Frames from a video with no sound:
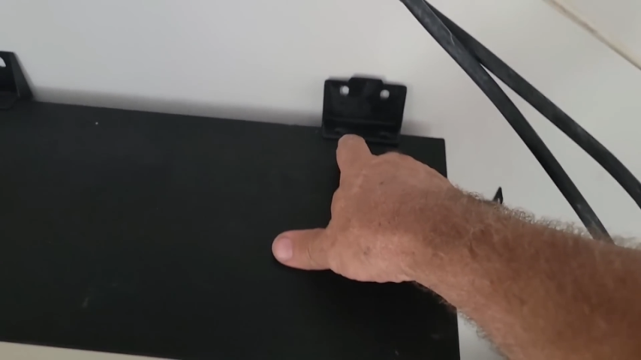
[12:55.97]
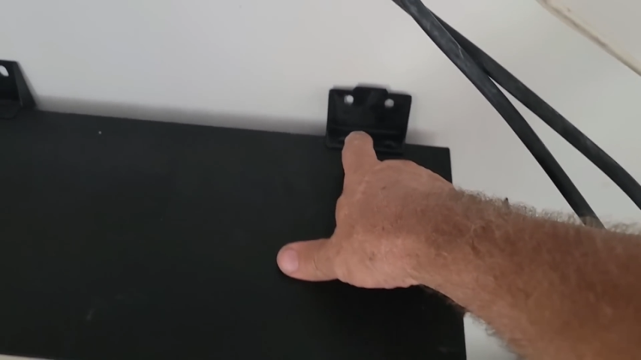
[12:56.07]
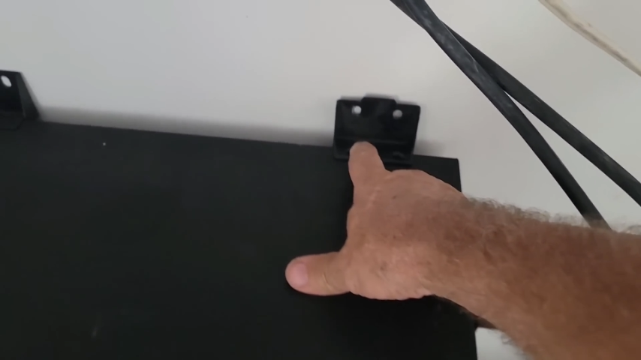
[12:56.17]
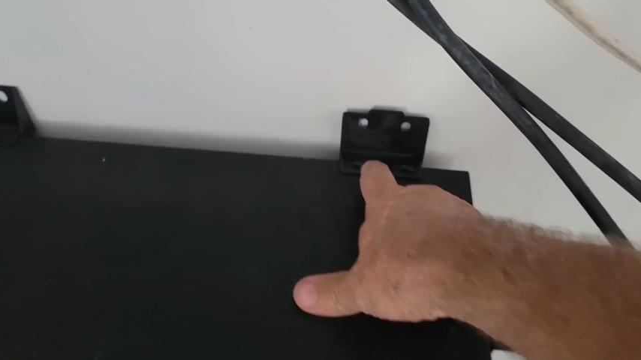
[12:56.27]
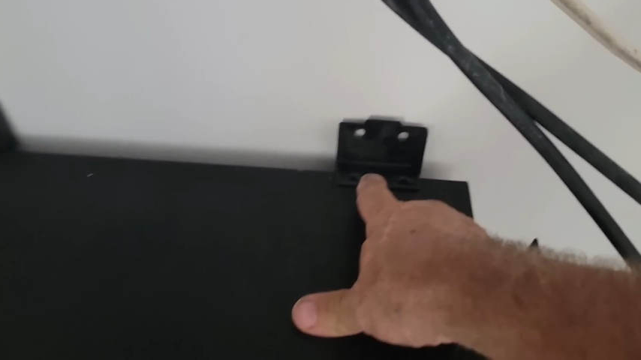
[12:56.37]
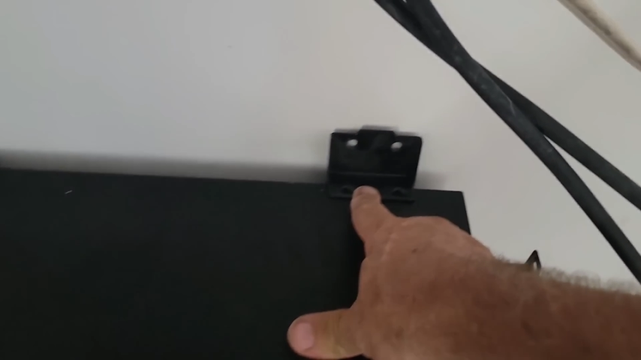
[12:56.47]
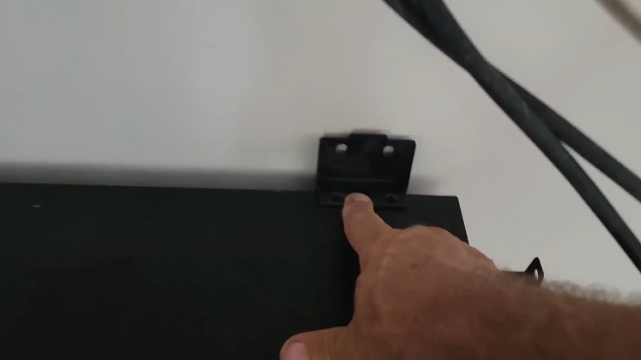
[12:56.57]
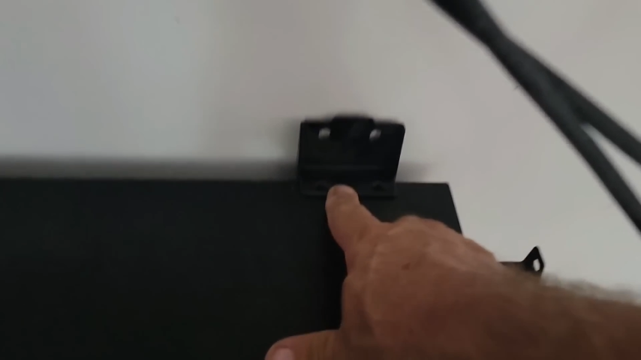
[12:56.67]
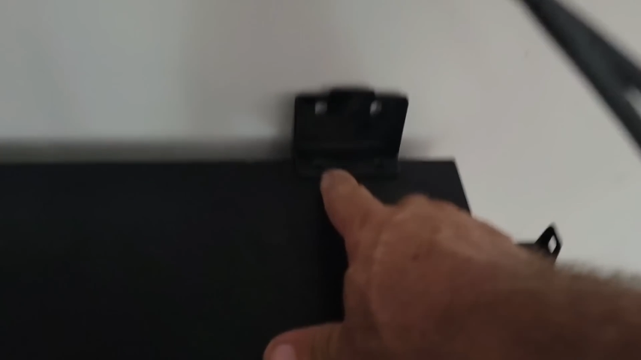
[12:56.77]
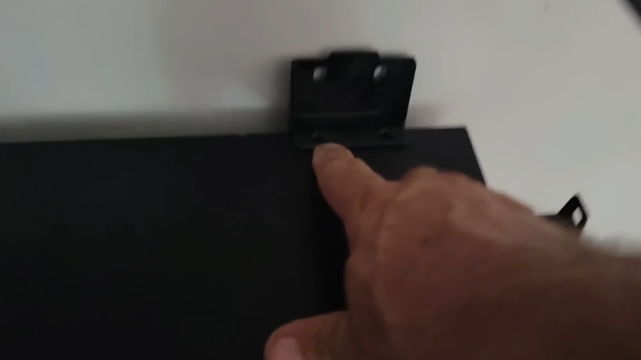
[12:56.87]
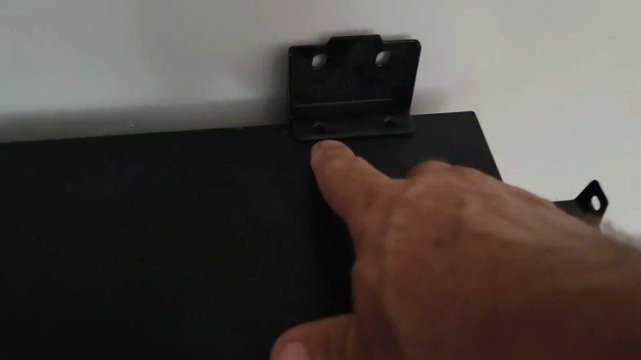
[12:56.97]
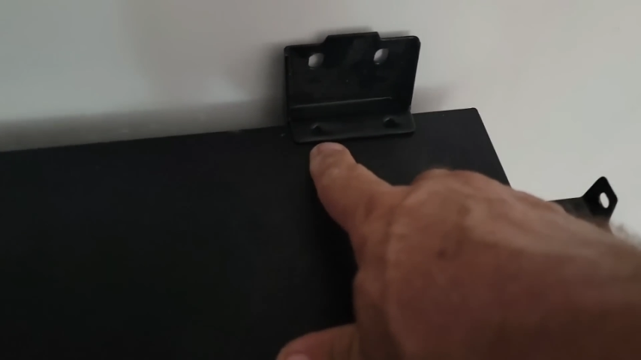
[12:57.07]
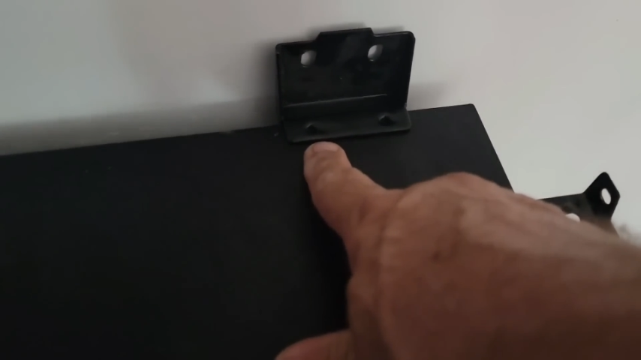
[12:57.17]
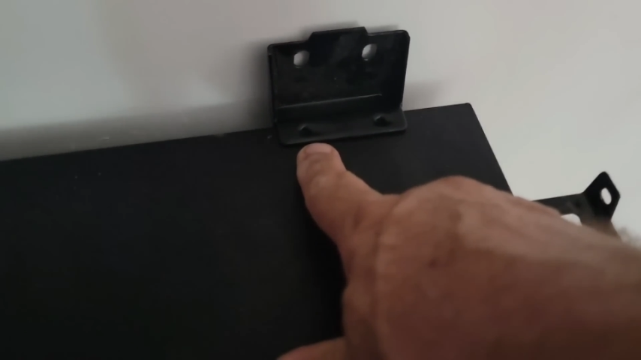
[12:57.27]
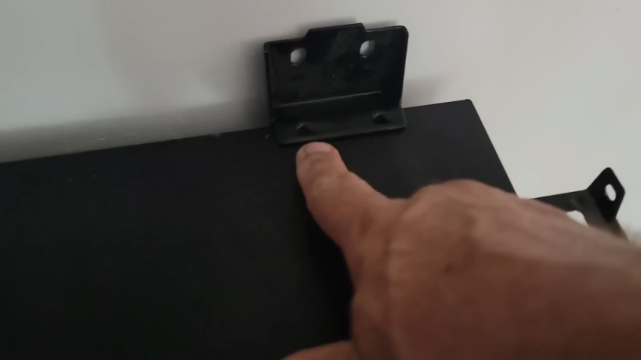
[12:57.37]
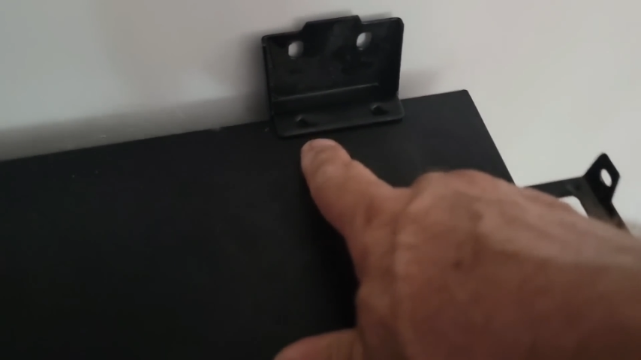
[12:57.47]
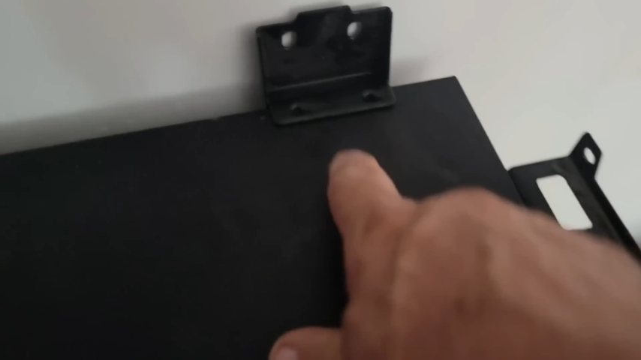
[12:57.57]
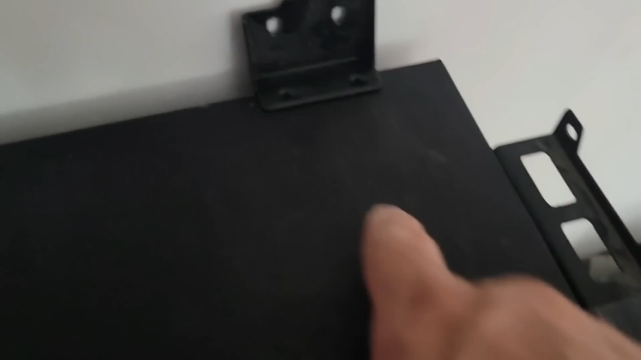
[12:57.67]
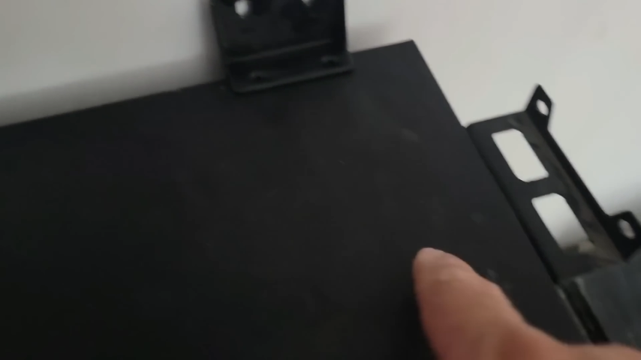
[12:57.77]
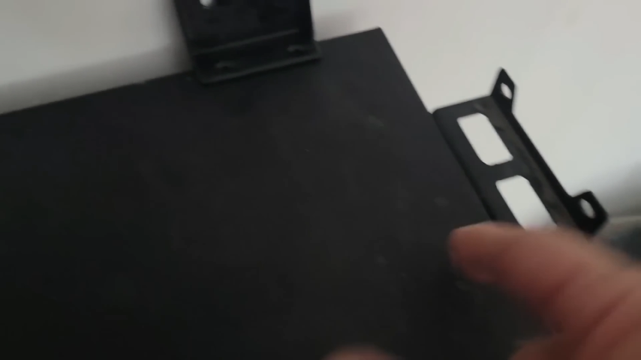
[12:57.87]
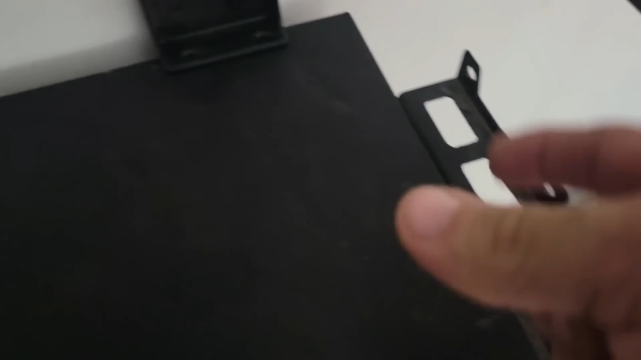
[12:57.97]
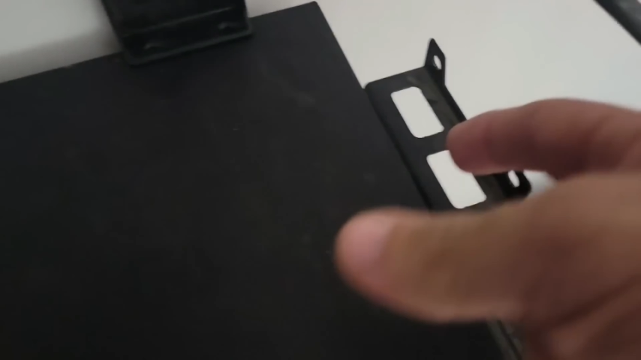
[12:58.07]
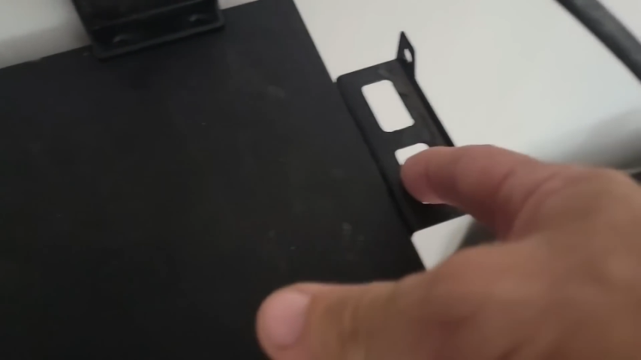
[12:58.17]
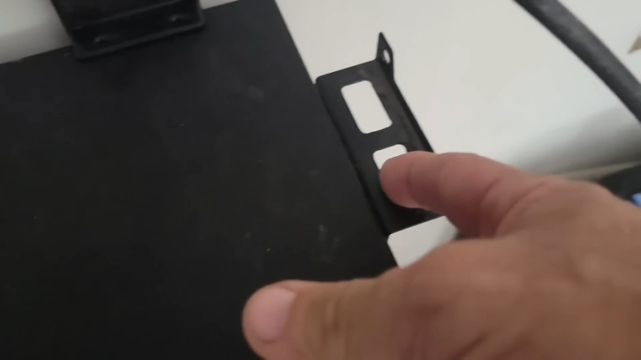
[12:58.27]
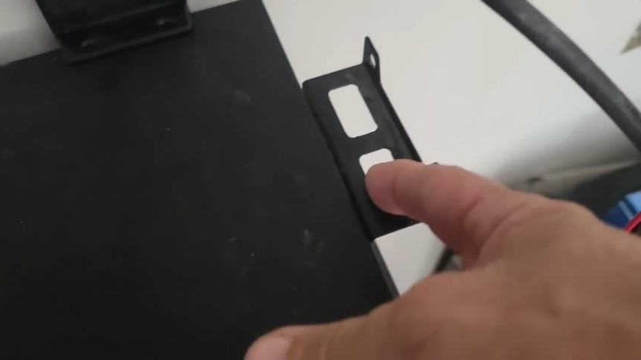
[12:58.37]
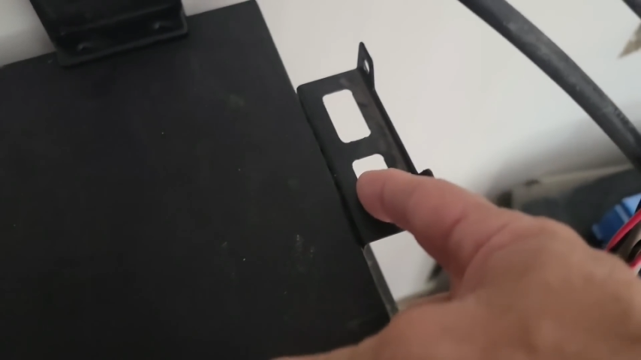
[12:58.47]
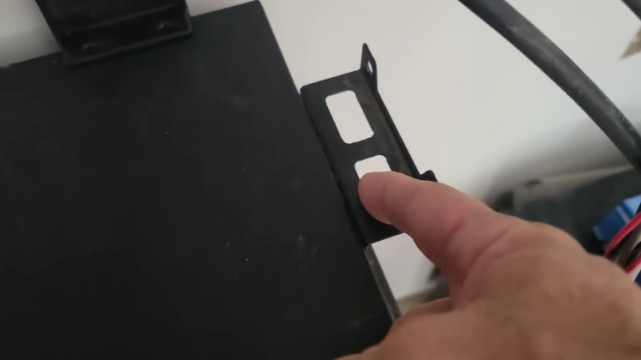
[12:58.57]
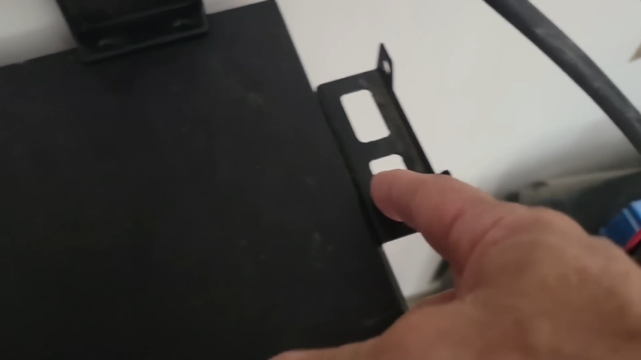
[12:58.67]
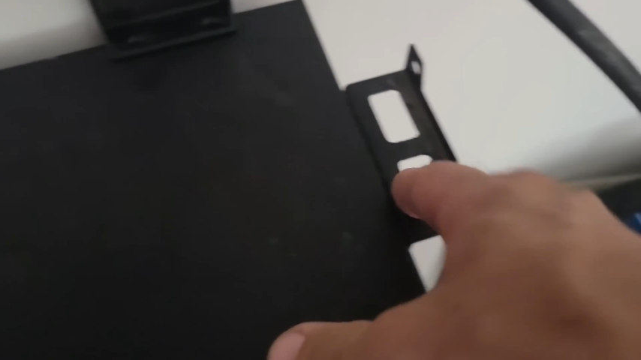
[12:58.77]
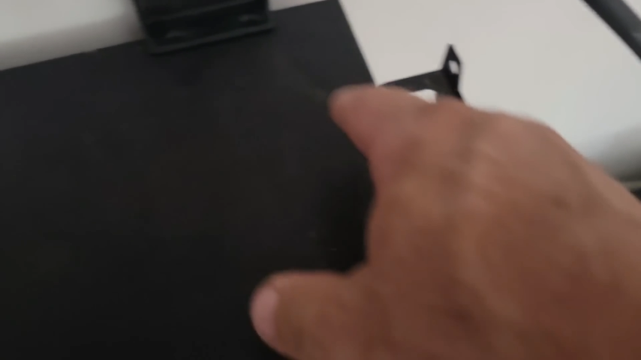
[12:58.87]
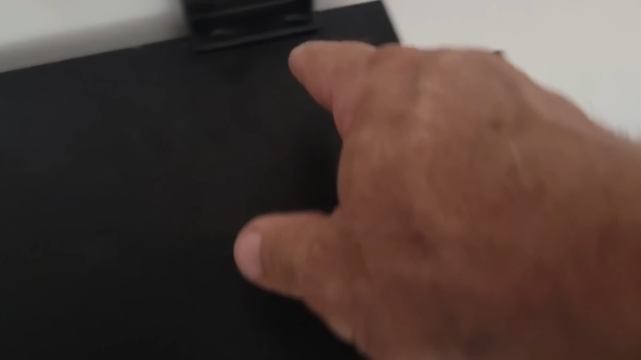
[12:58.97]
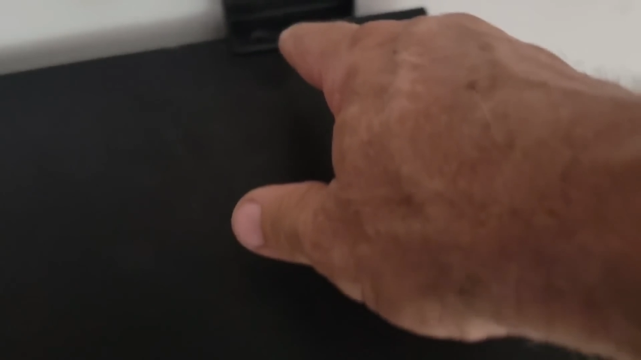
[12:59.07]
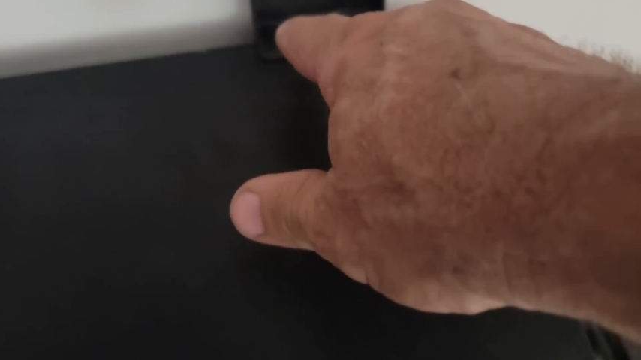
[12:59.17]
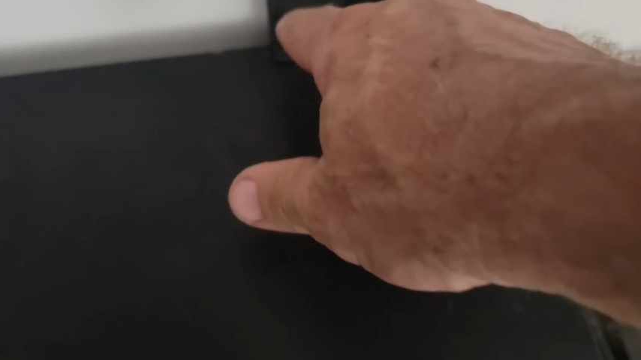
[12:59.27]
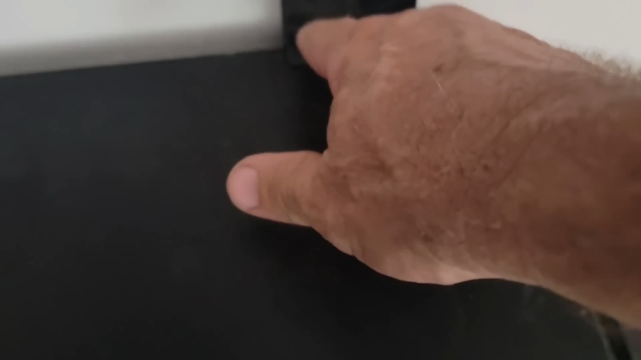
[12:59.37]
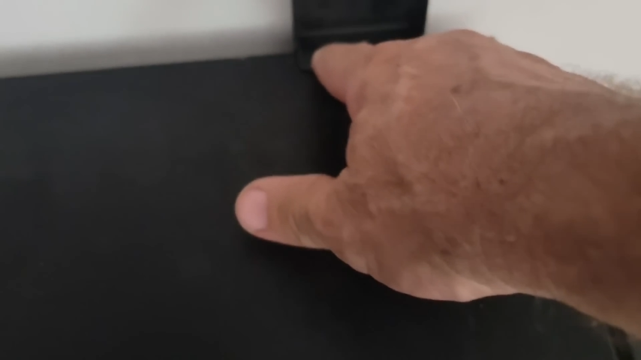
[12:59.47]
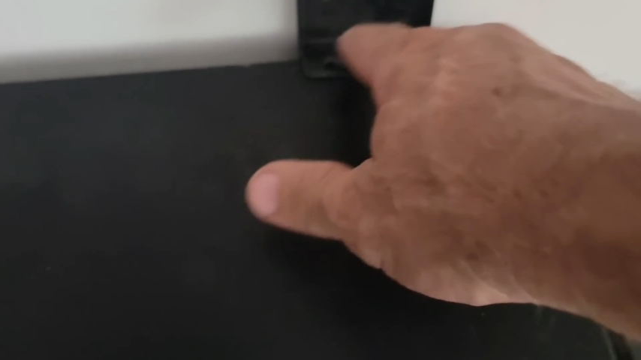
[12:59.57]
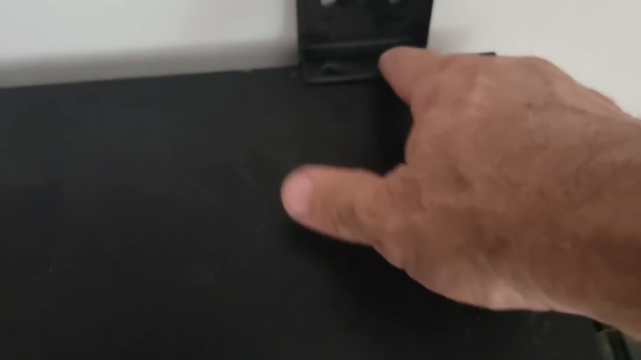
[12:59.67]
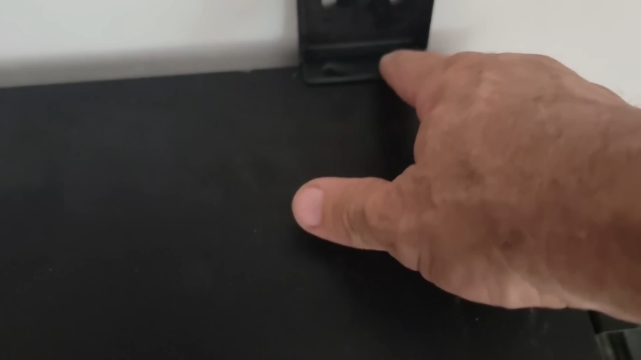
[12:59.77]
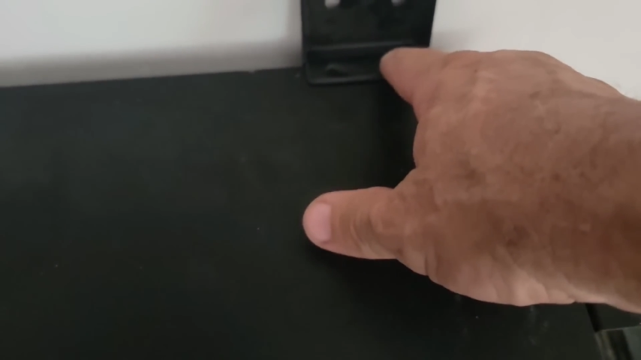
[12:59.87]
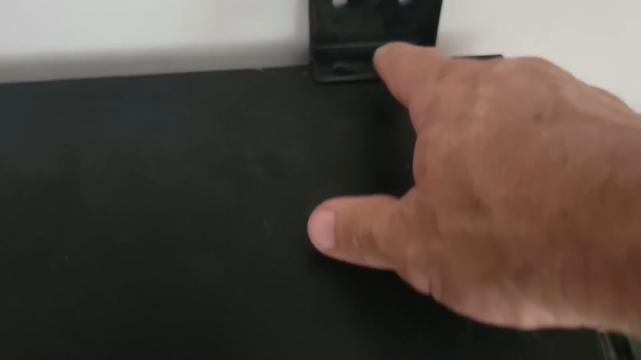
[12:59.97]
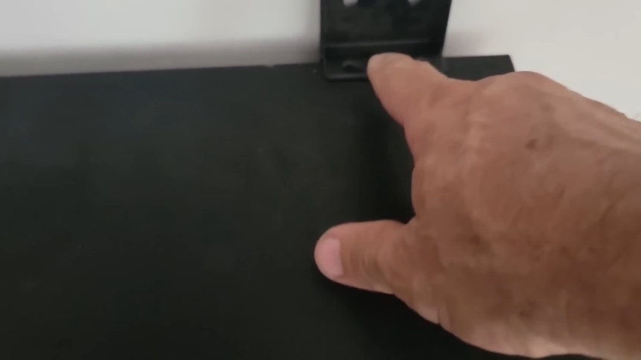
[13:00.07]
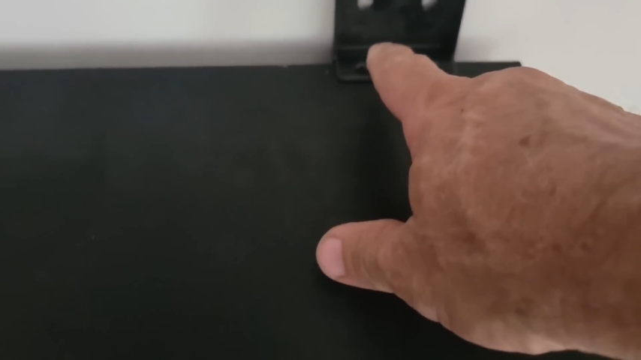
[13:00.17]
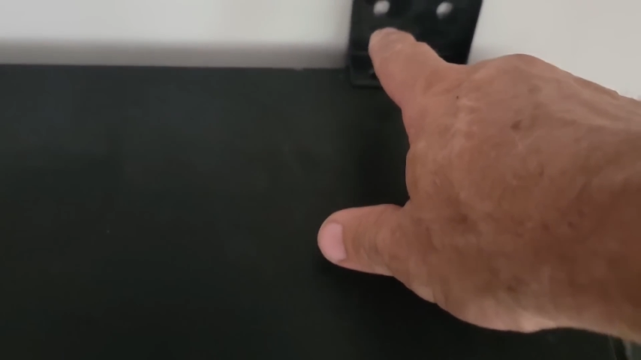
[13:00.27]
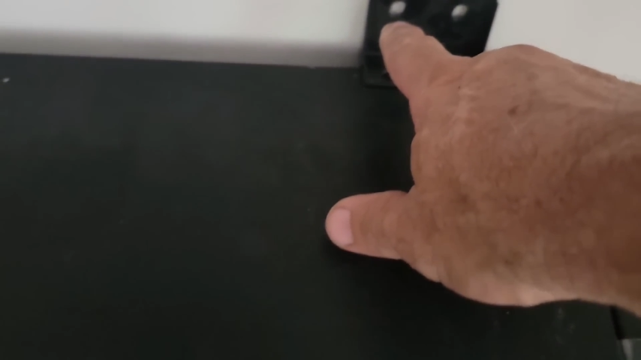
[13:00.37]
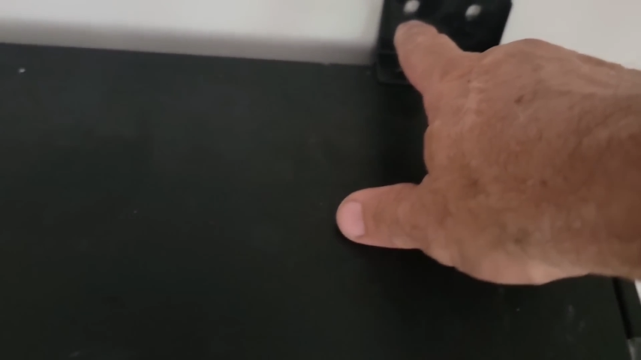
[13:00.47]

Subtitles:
[unreadable: no face in view]